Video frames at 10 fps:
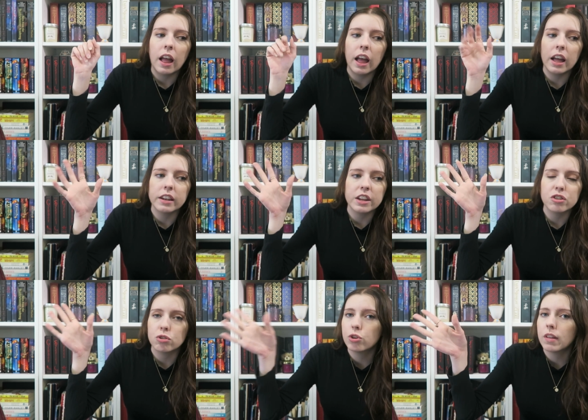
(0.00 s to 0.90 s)
and I
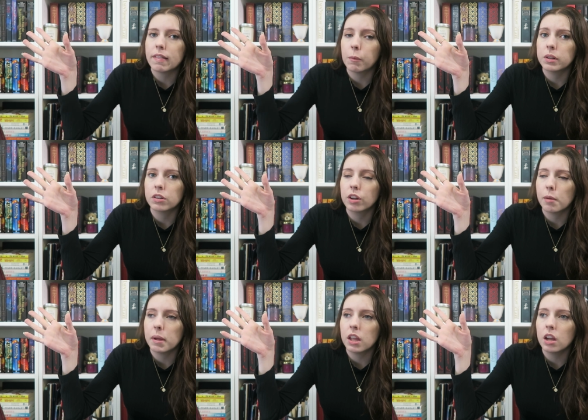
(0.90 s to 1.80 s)
just knew that there wasn't going
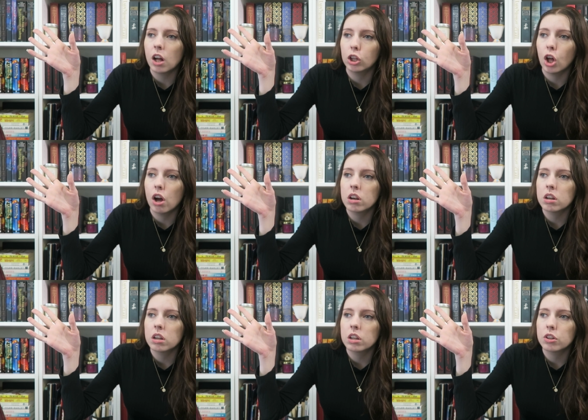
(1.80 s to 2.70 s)
to be a
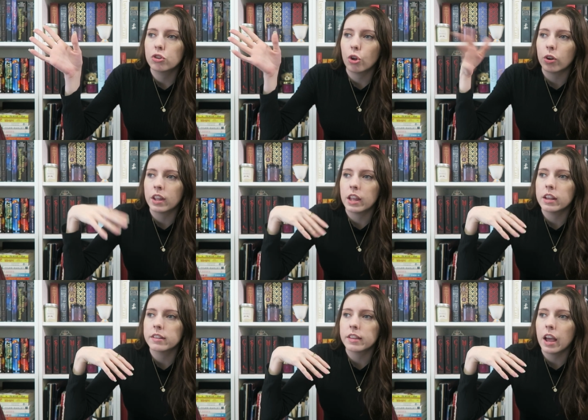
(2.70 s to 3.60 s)
lot. So
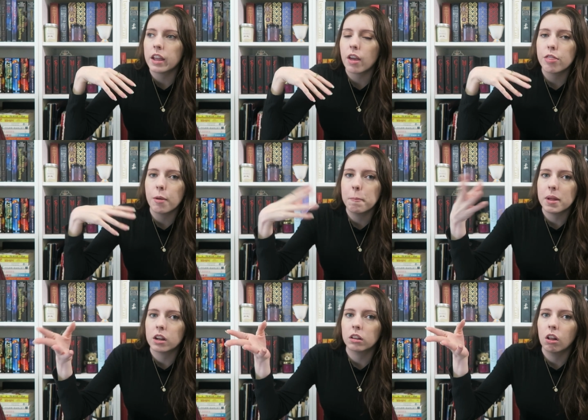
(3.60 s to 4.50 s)
here's like the
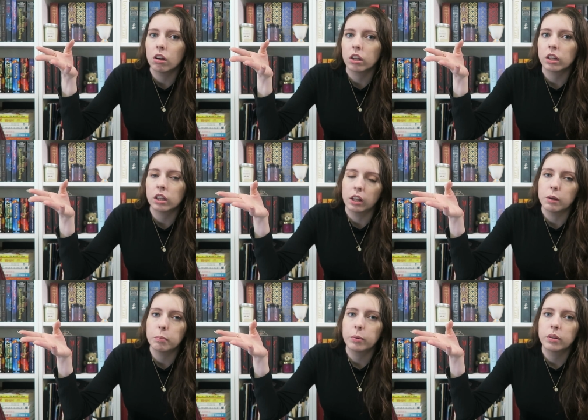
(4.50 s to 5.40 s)
minute long
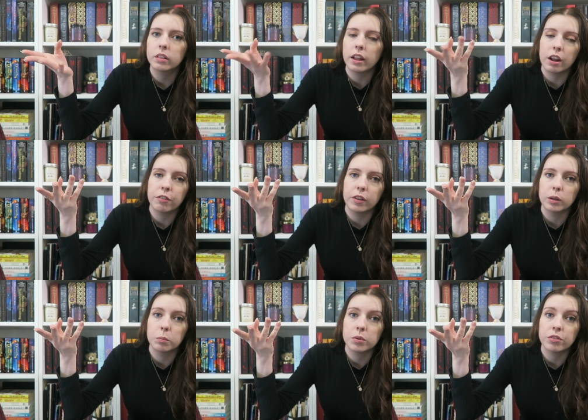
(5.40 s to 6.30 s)
clip that I
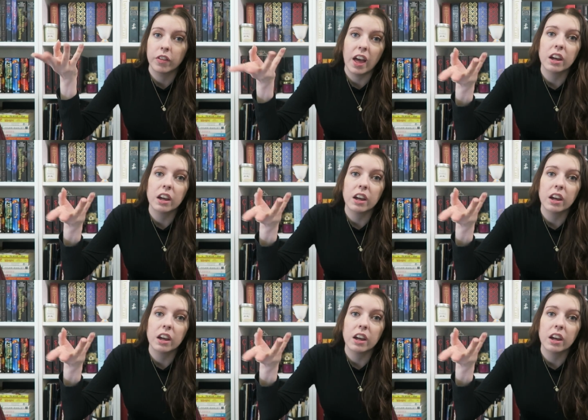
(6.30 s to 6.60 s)
filmed for